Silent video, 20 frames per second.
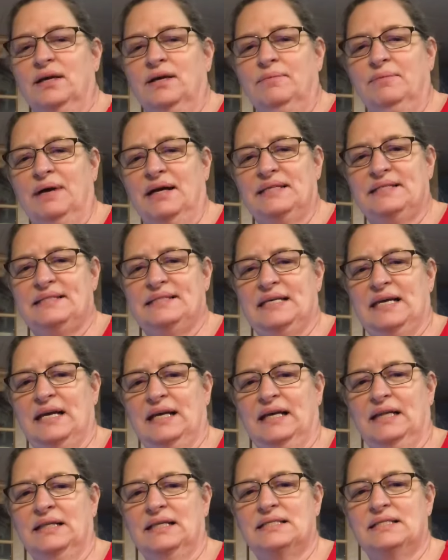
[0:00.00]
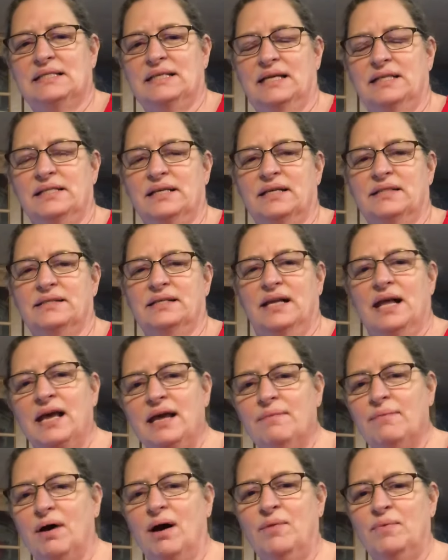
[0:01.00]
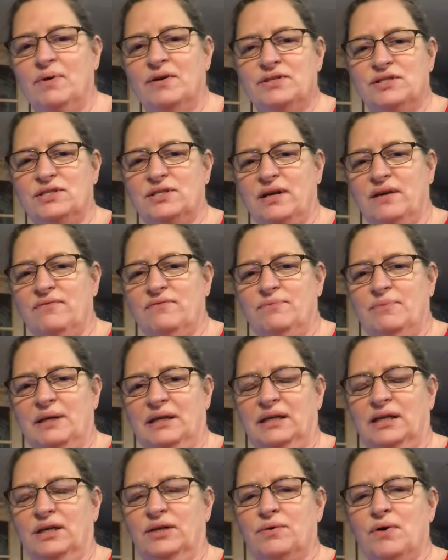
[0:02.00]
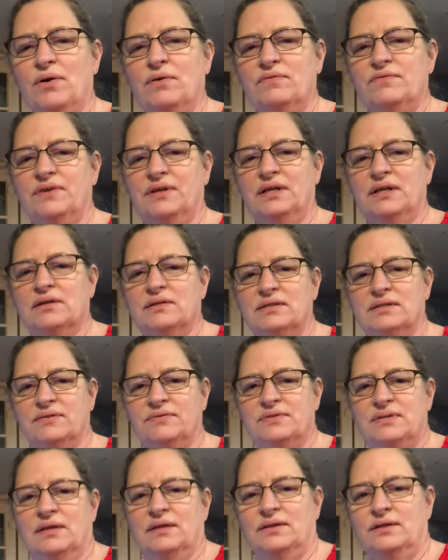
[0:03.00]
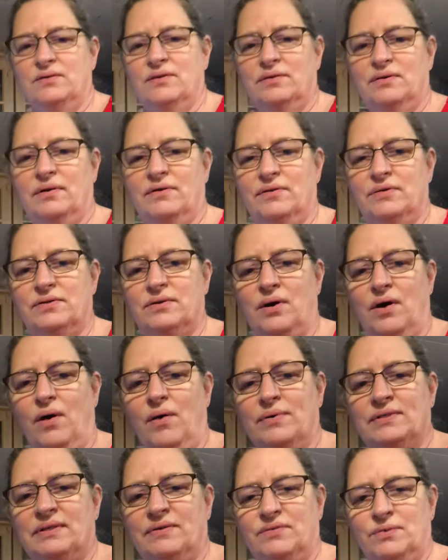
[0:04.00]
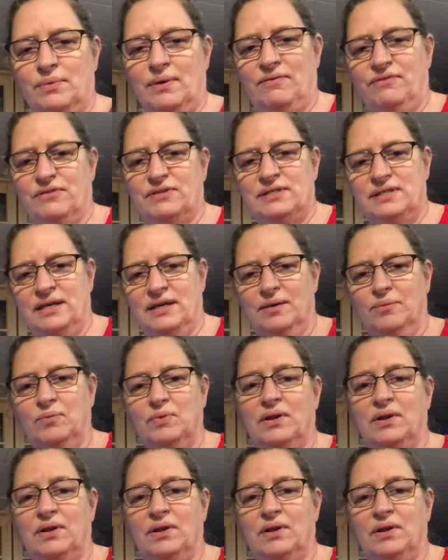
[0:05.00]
my stand that Danielle said, hey mom, why don't you start making your own videos if you don't always have to wait for Tim.